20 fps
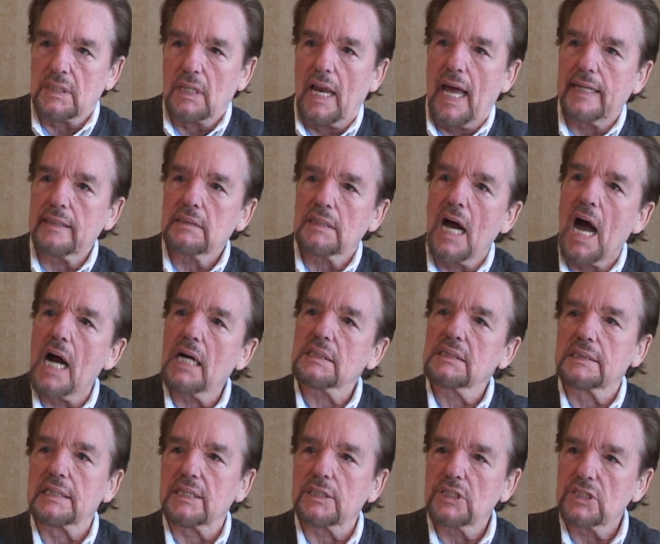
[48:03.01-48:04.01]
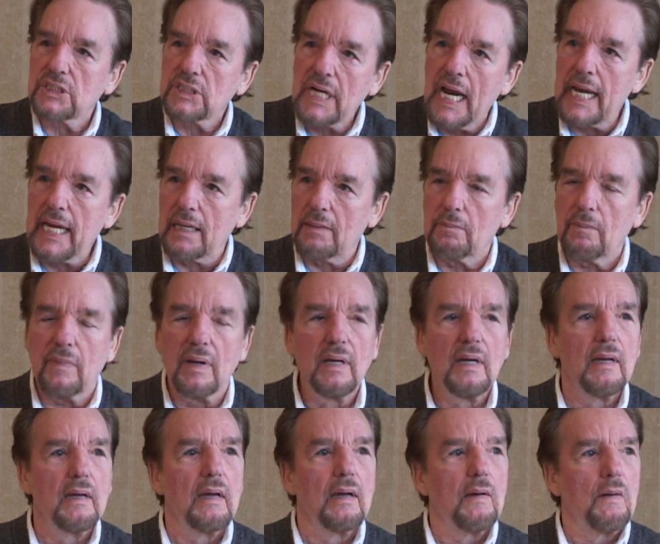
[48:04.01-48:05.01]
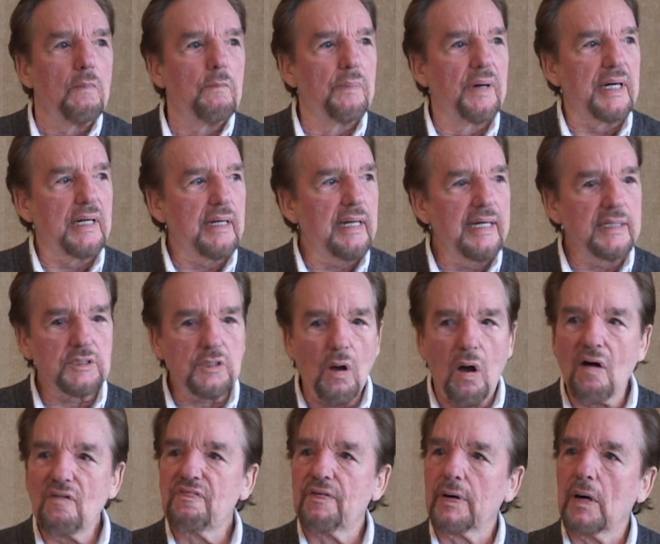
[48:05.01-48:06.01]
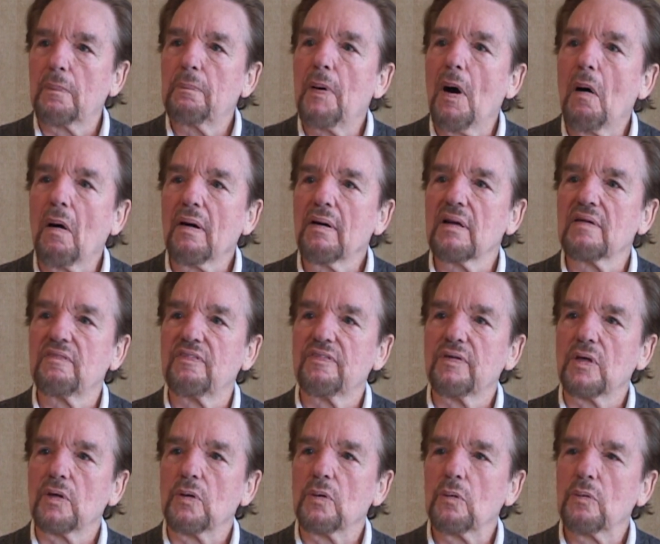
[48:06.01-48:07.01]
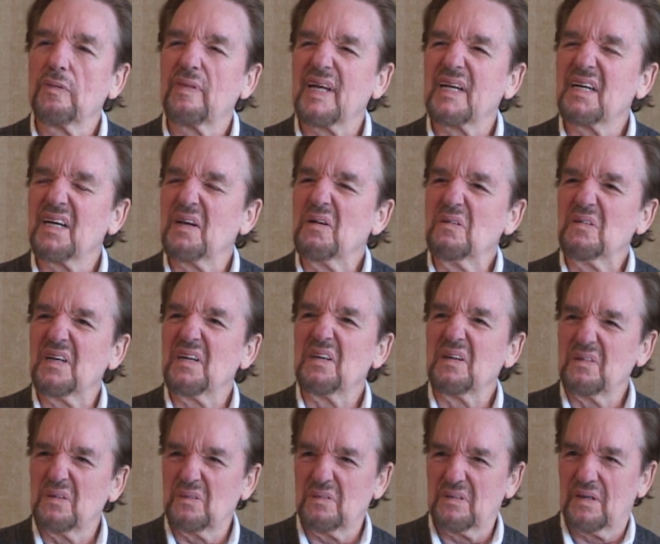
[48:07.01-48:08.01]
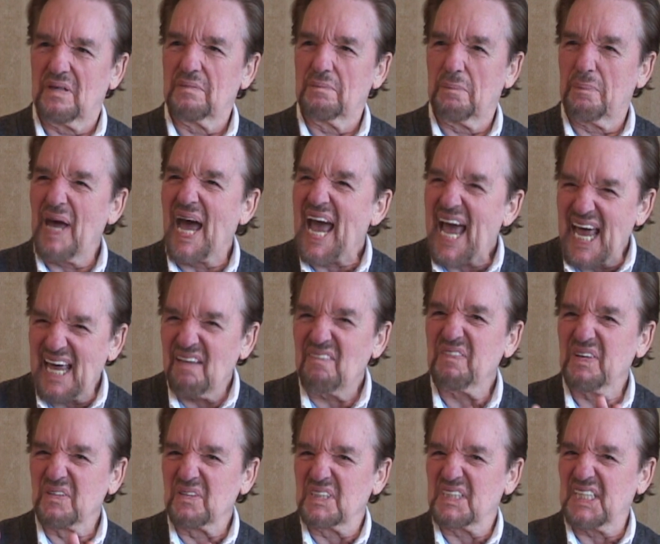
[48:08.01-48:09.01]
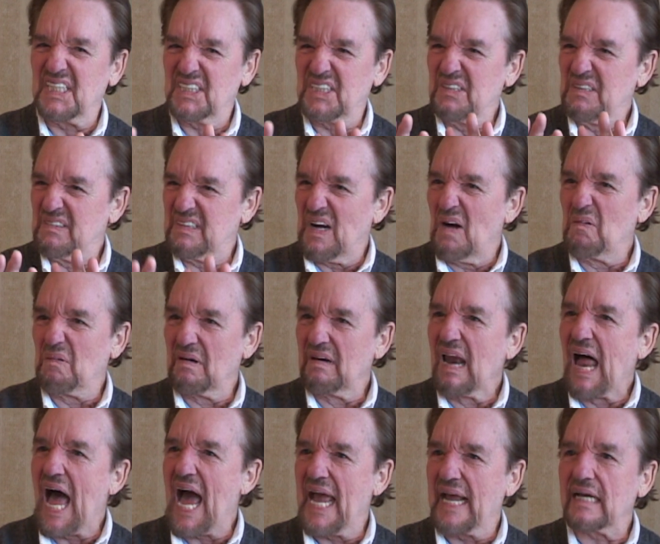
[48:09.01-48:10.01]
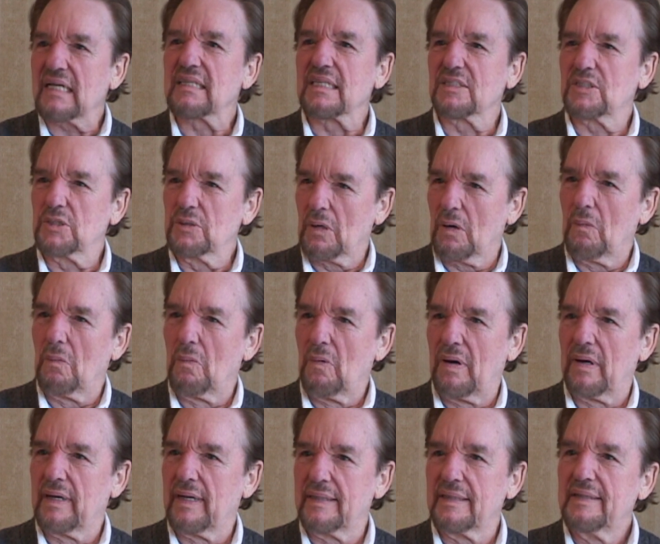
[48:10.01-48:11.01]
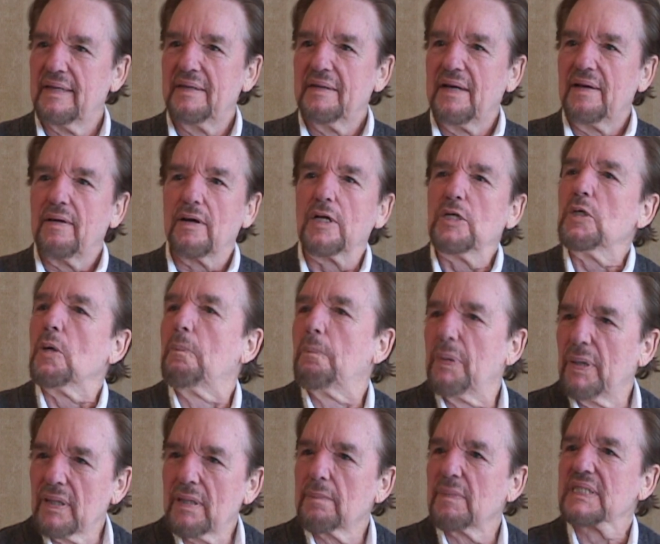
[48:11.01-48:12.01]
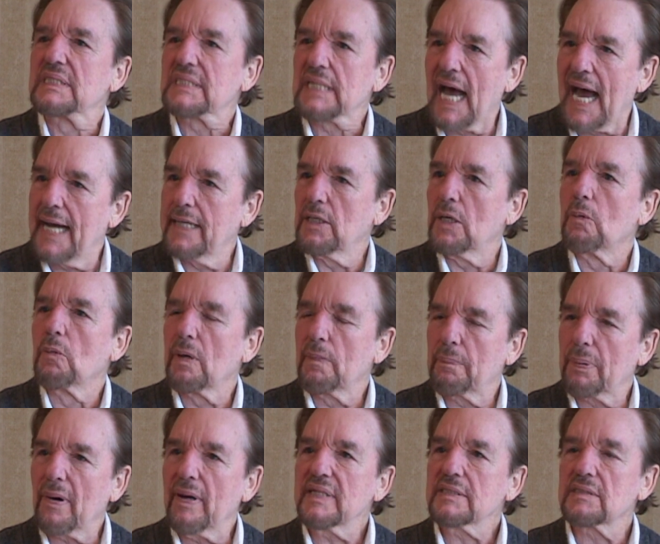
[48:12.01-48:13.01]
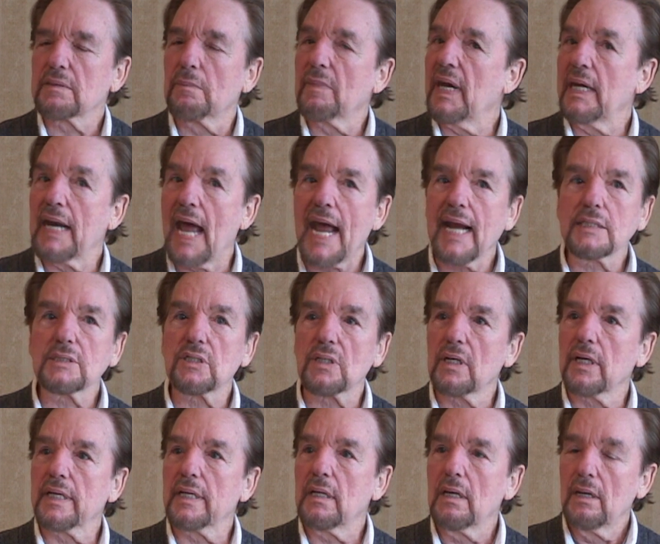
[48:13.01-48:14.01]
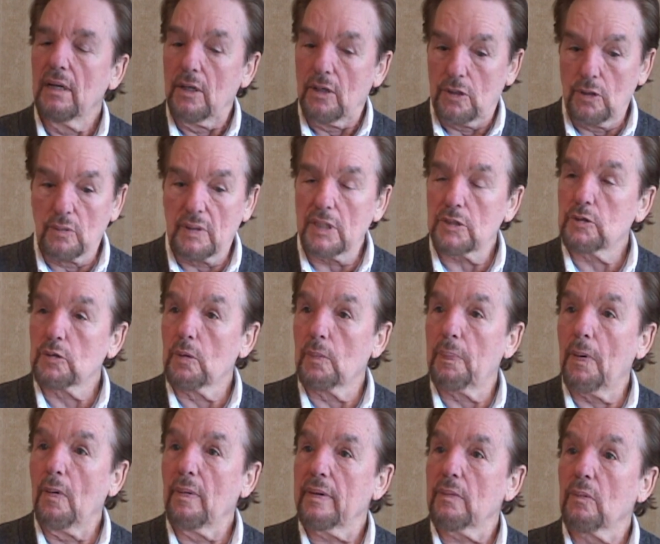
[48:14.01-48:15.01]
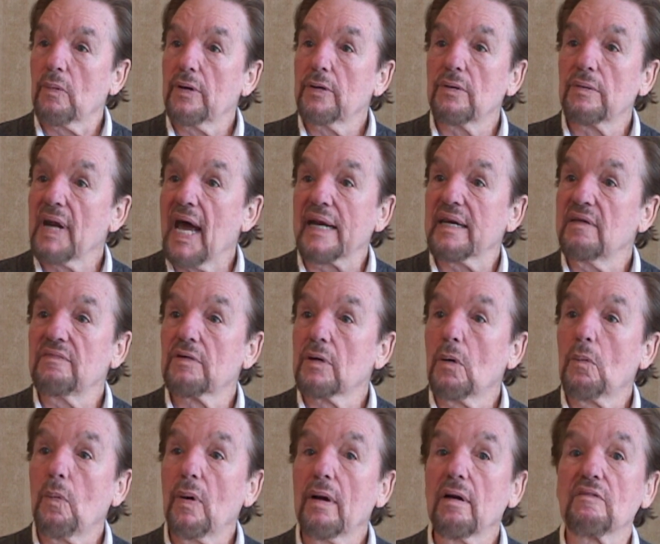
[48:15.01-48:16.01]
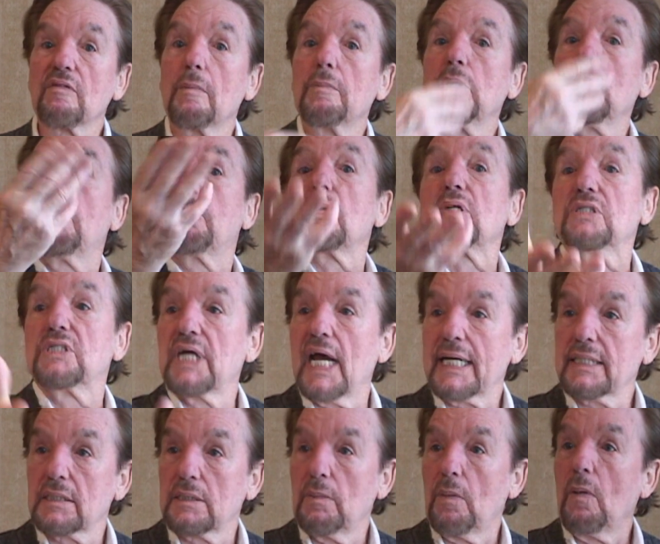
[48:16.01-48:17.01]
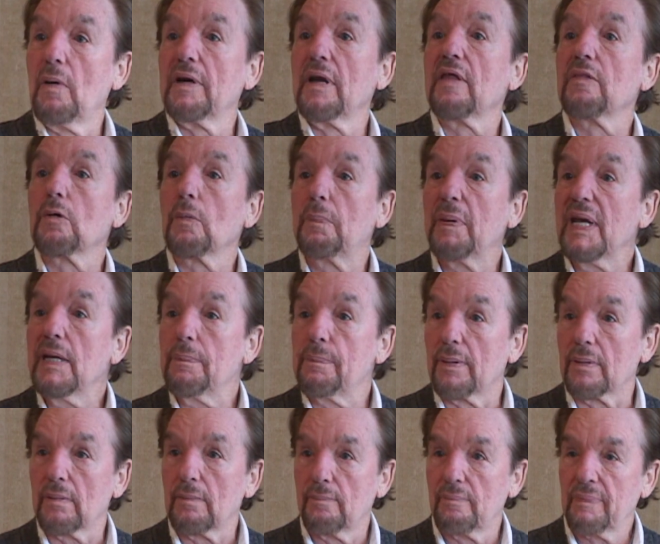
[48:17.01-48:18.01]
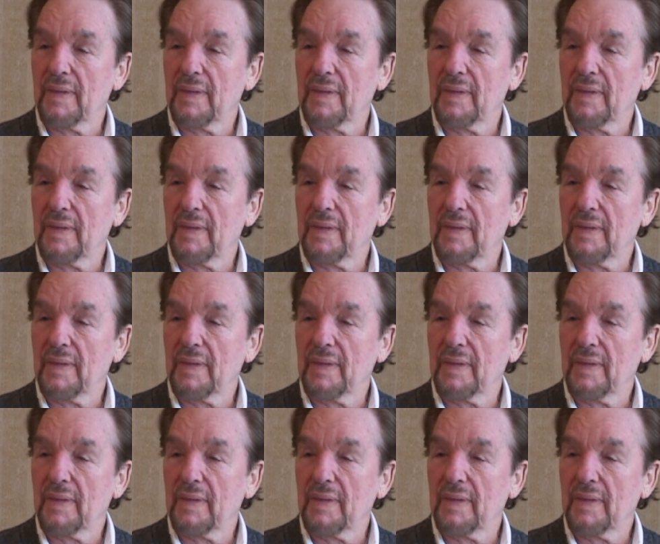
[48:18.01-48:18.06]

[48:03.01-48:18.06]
like toxic shame. But it's often a part of you that behaviors that you don't like, that you don't want to, and you put them aside and you repress them, and actually you get to a point where you're not even aware of them. You project them on other people